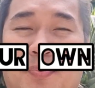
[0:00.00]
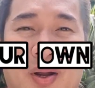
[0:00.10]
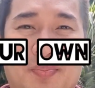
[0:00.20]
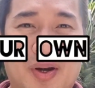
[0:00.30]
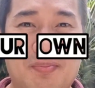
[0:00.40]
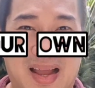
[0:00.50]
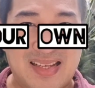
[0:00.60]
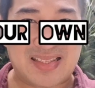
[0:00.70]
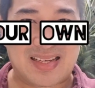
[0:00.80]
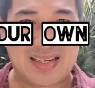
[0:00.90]
proper
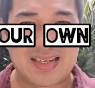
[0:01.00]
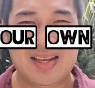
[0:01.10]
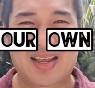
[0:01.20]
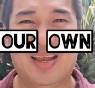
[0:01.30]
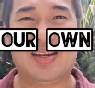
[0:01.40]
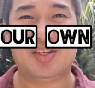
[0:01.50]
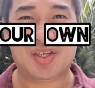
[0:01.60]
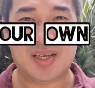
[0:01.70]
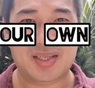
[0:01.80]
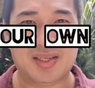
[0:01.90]
mask, and a
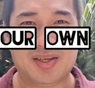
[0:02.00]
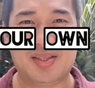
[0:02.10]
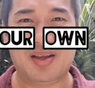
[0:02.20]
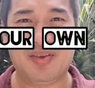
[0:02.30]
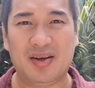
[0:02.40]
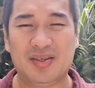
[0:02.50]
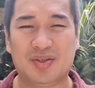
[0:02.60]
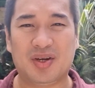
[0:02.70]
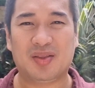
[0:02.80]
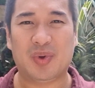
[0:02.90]
shield because they're very
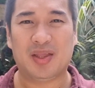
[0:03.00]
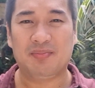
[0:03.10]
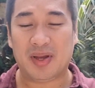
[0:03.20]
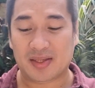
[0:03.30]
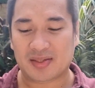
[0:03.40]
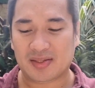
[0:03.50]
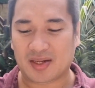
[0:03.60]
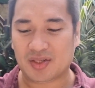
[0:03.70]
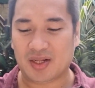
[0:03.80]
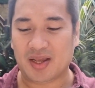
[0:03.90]
strict with masks
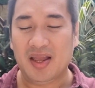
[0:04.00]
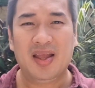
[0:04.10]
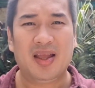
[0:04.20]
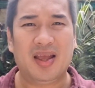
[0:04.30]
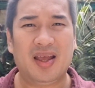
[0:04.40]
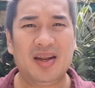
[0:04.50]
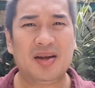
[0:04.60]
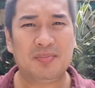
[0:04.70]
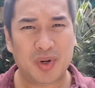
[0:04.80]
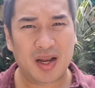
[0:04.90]
actually. And an
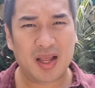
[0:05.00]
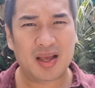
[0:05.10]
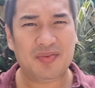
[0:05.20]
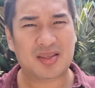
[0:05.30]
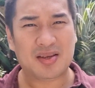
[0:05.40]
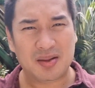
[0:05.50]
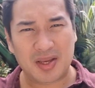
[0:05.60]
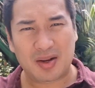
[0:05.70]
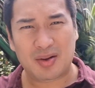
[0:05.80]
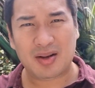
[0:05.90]
umbrella if it's gonna be
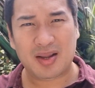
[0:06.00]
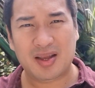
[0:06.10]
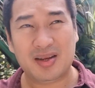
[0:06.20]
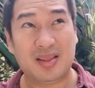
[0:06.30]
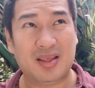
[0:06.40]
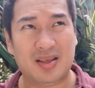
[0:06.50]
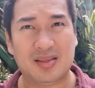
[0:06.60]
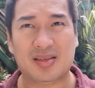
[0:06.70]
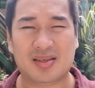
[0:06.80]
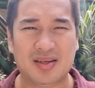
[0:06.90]
a long line and
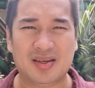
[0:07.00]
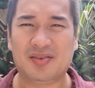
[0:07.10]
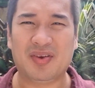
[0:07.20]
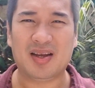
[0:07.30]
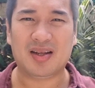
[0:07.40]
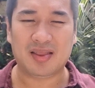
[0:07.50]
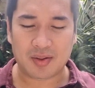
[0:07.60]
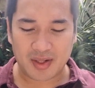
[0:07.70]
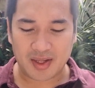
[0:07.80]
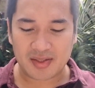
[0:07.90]
the sun, it's very hot
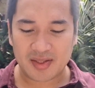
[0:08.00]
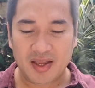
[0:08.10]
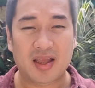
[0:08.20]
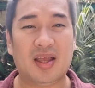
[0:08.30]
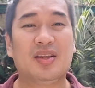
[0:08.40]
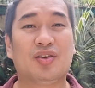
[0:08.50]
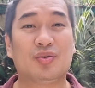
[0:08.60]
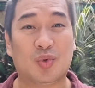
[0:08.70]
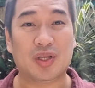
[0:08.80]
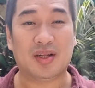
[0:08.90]
nowadays. And your
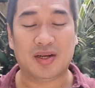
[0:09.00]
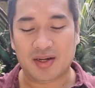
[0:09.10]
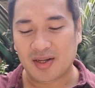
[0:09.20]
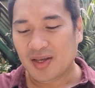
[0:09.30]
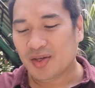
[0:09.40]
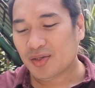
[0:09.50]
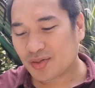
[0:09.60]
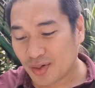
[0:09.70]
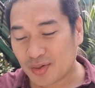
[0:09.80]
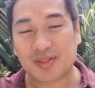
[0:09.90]
own water.
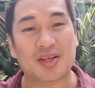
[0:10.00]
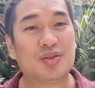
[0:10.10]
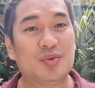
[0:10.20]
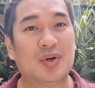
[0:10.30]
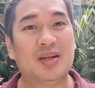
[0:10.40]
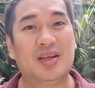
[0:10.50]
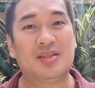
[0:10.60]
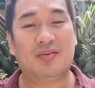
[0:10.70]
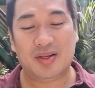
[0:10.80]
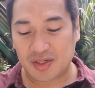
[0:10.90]
So station 1 is
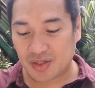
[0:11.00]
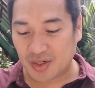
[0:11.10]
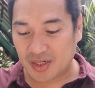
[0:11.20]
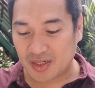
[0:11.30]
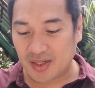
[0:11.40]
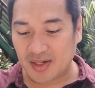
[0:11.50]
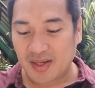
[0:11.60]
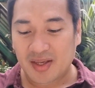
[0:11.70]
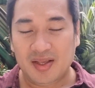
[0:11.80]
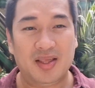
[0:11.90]
the registration.
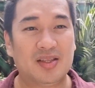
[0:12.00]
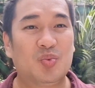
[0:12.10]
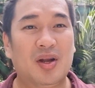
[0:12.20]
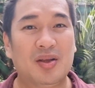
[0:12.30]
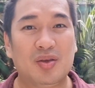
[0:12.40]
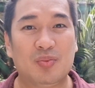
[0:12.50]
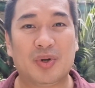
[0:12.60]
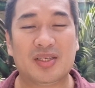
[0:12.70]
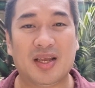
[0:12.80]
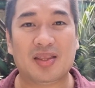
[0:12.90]
That's where you
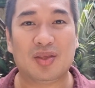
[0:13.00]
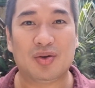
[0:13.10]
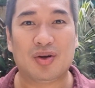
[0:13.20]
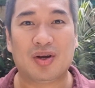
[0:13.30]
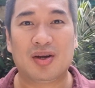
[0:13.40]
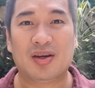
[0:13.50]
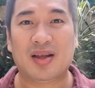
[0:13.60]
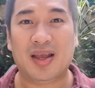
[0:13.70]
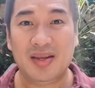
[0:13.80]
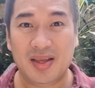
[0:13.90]
present your ID,